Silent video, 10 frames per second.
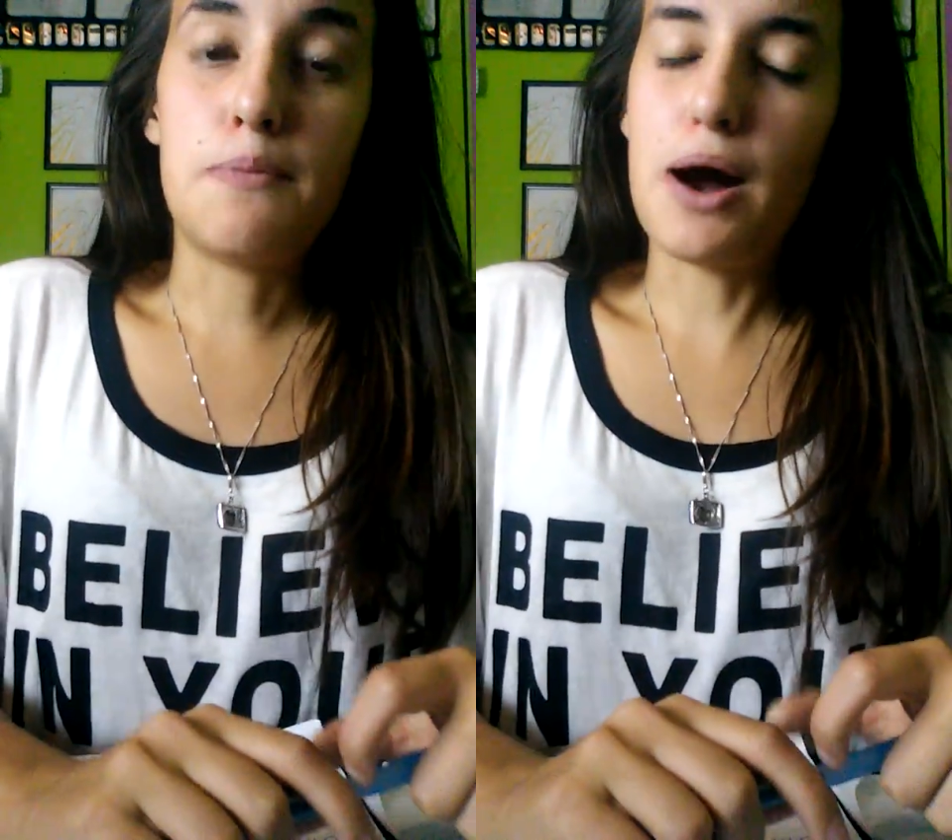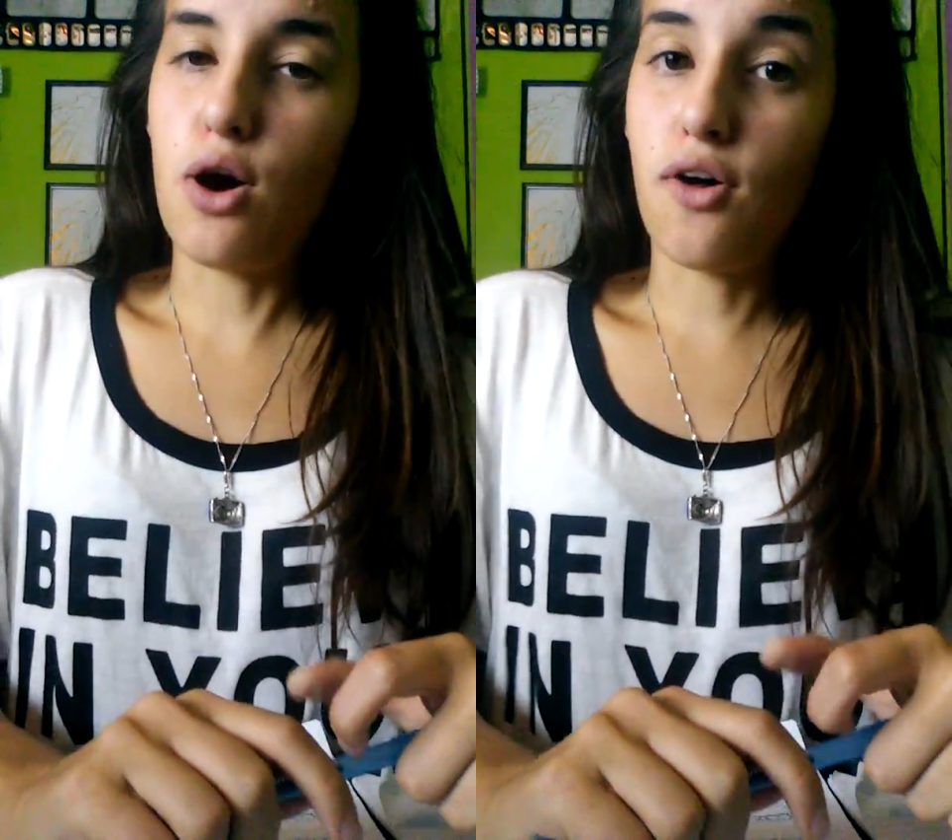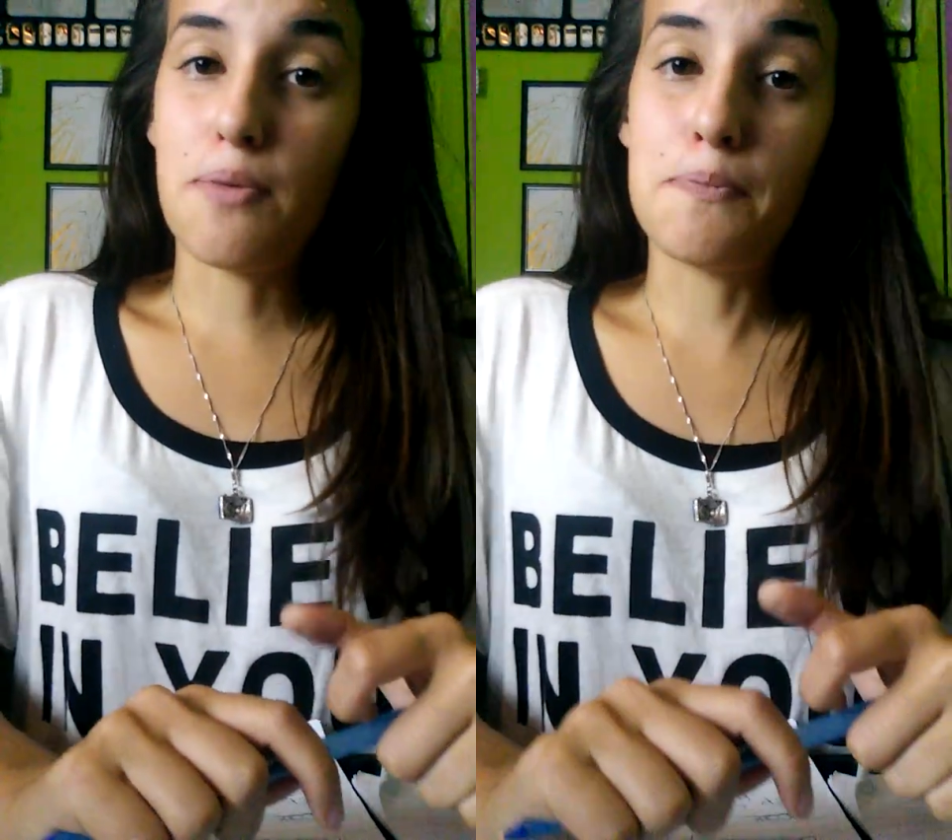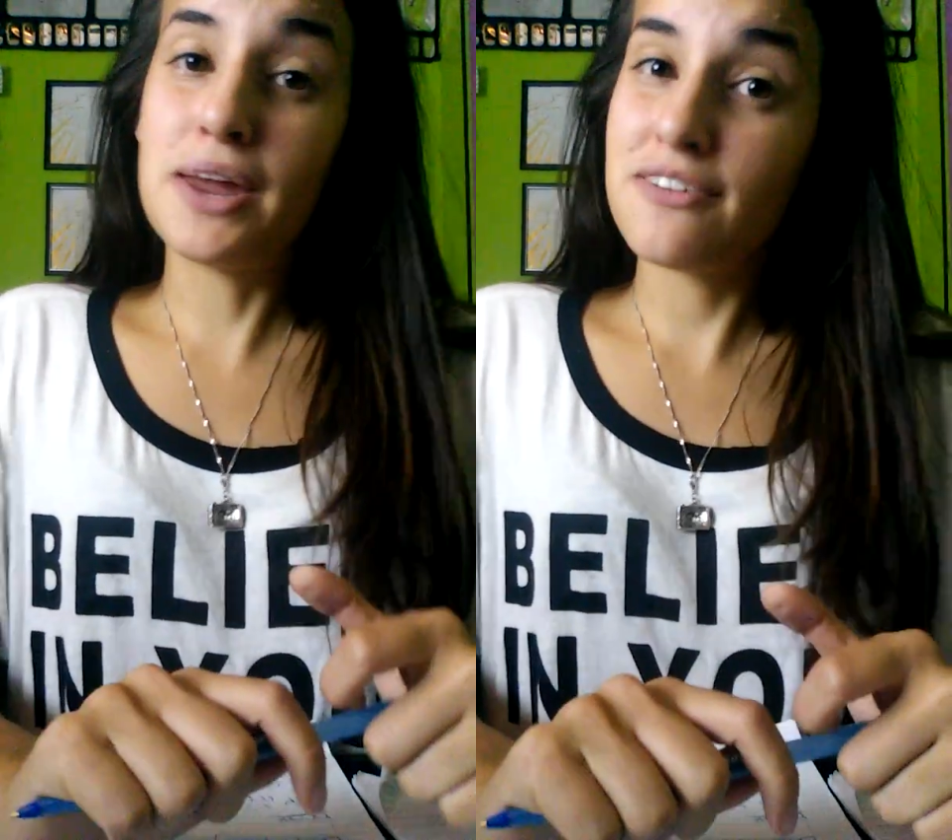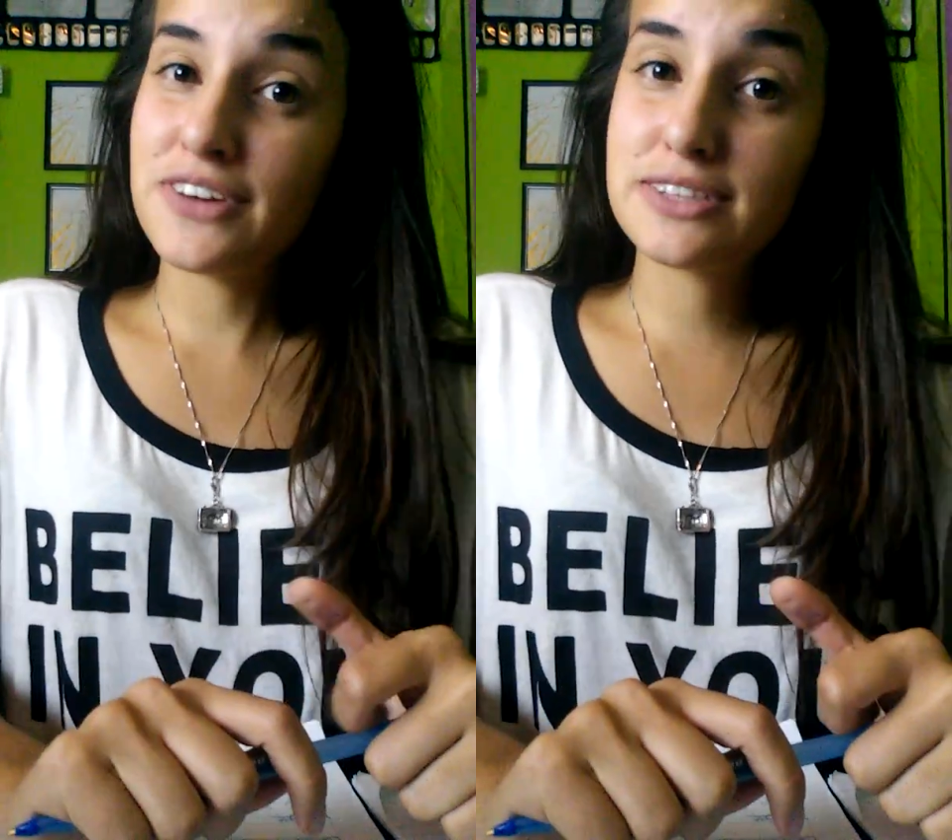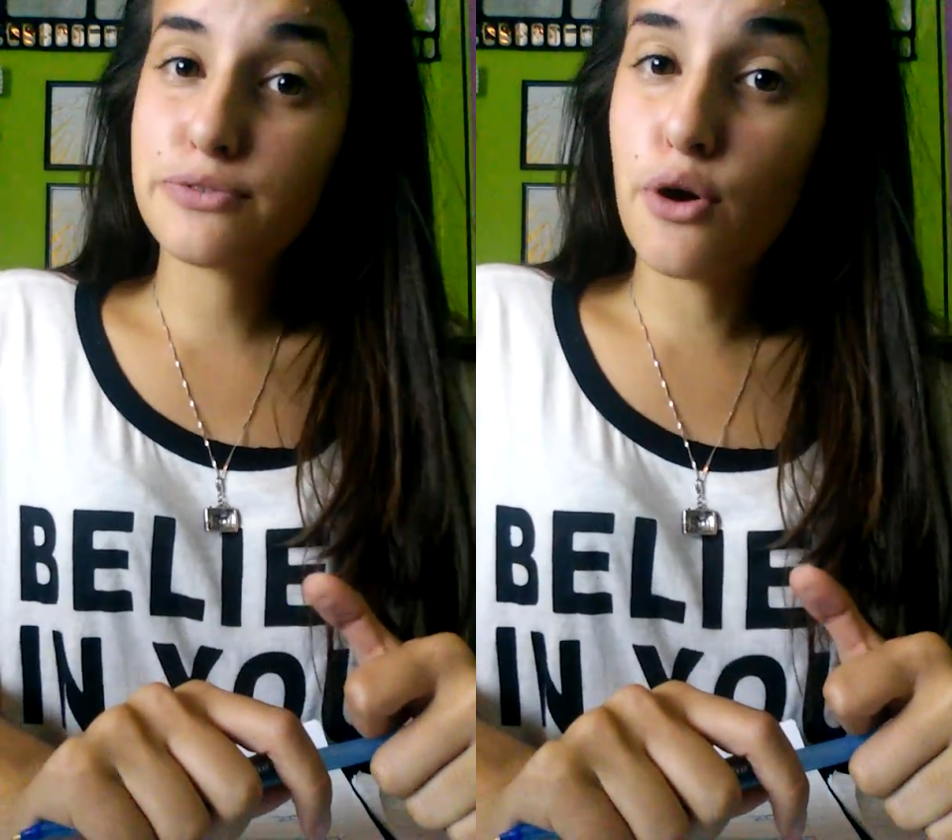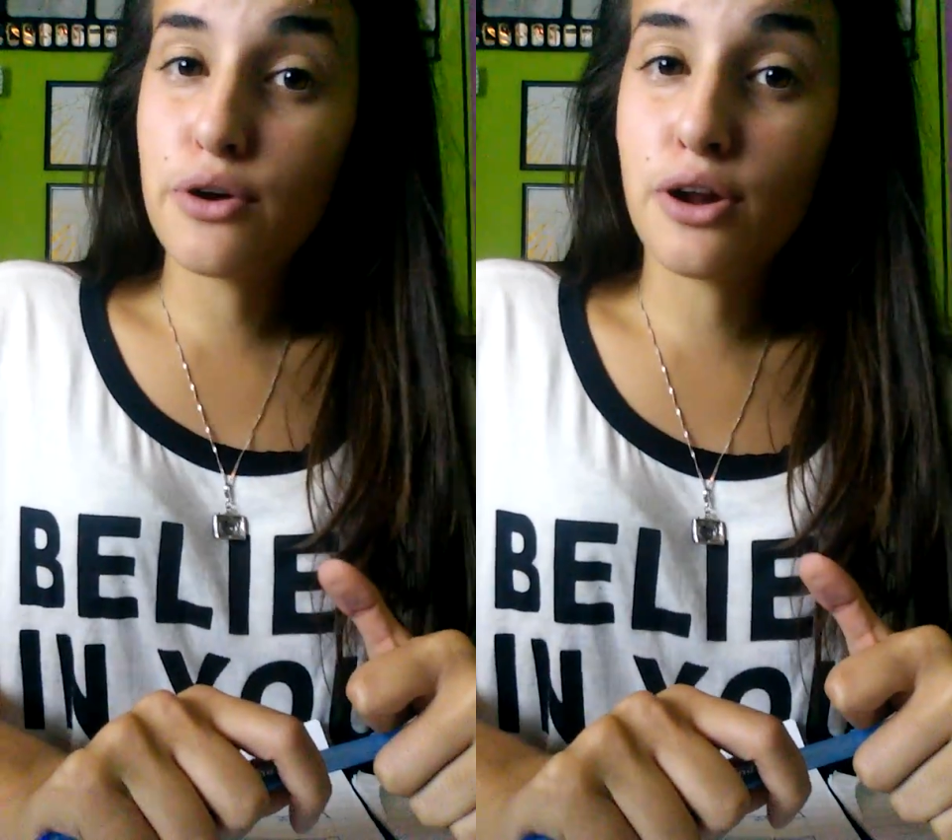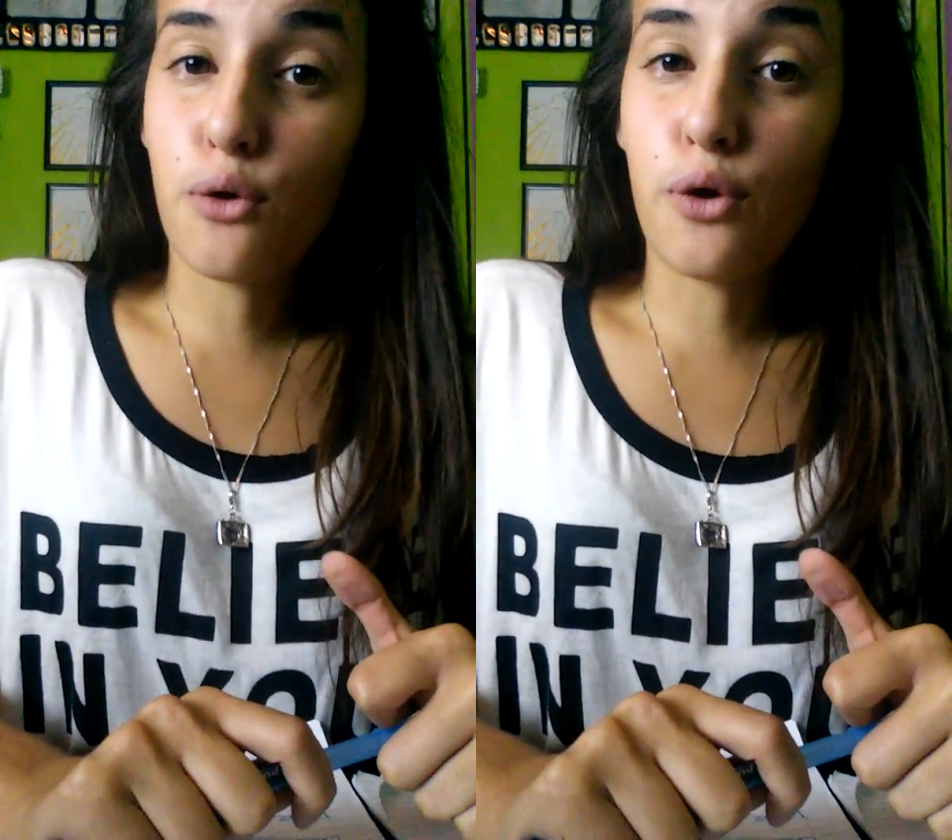about all the benefits of
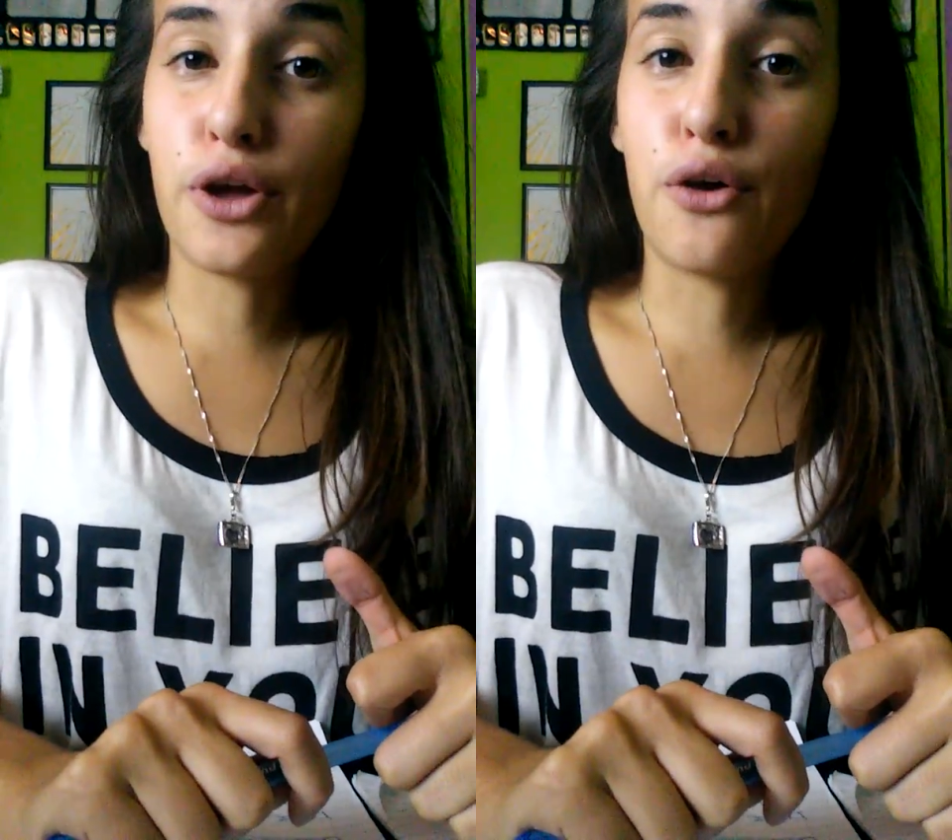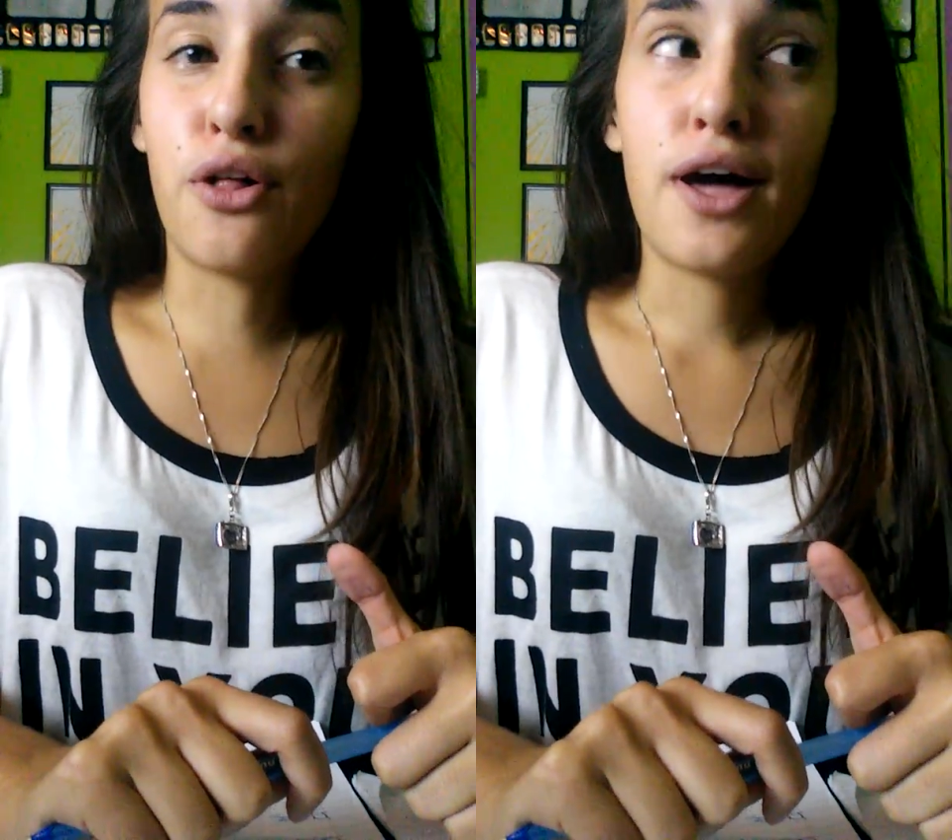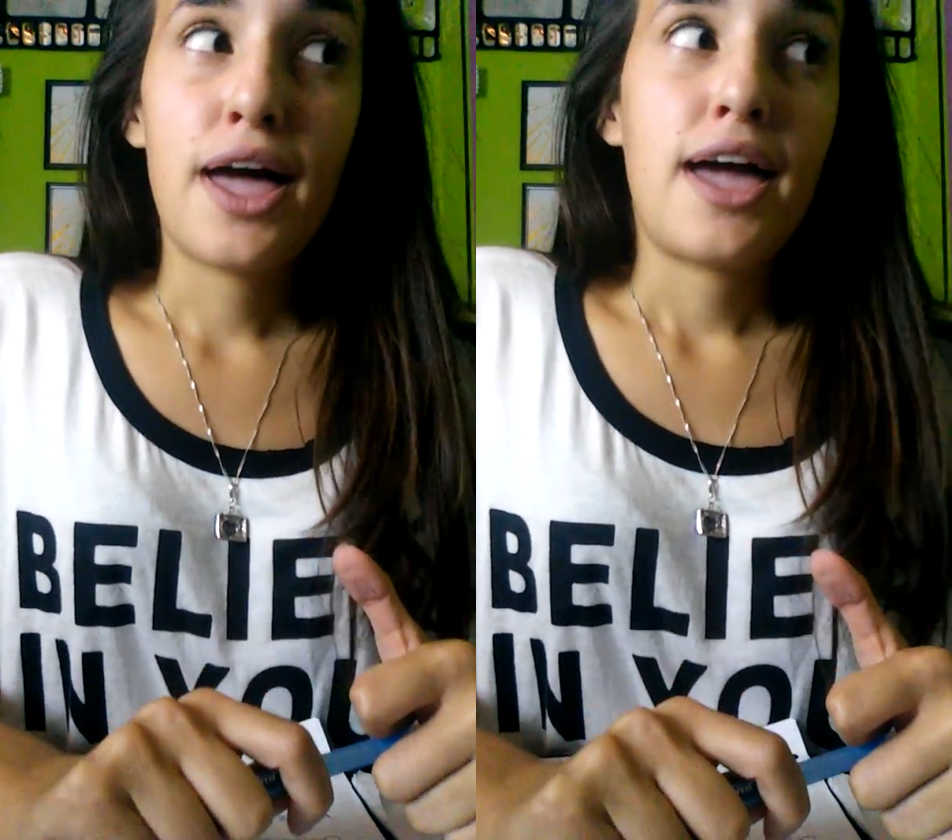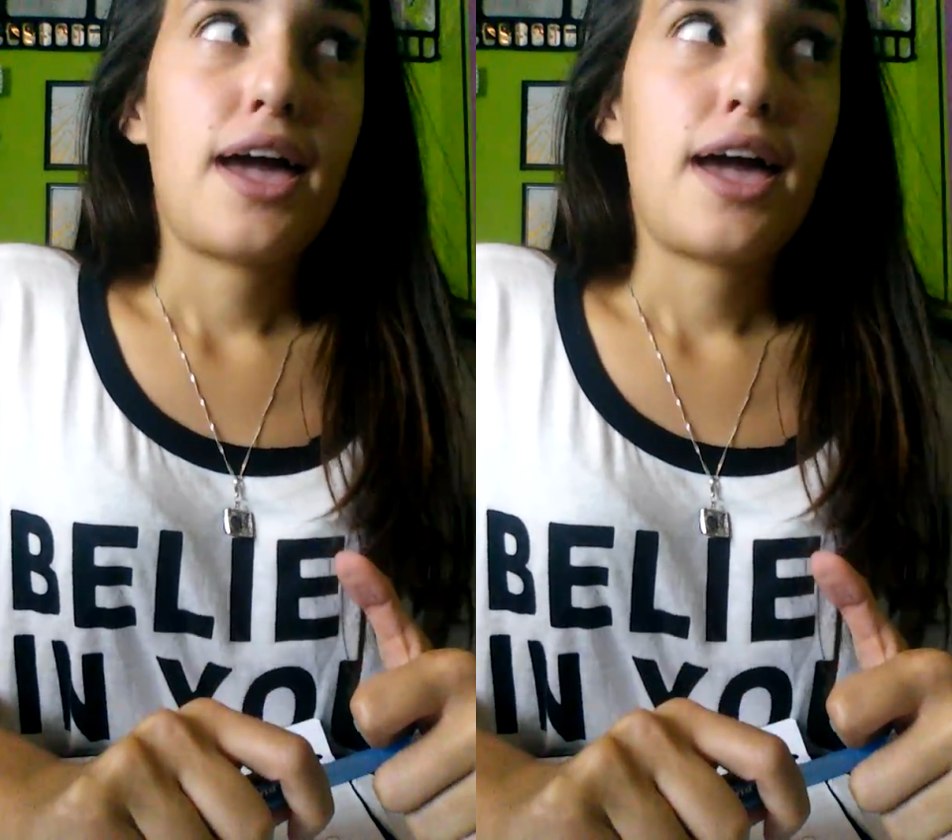coconut oil